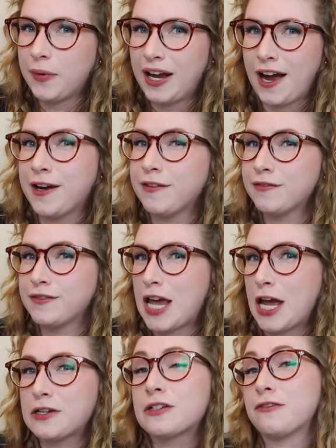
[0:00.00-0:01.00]
we kind of
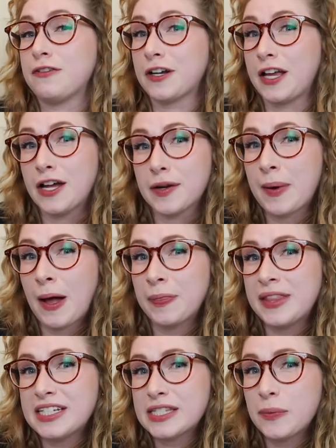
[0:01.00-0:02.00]
tend to forget
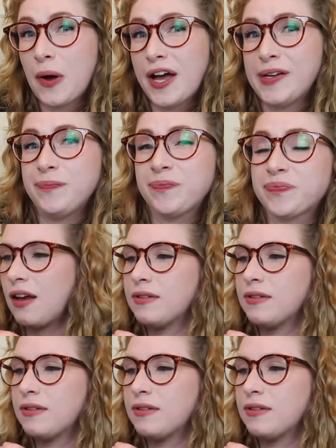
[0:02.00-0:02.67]
about this one.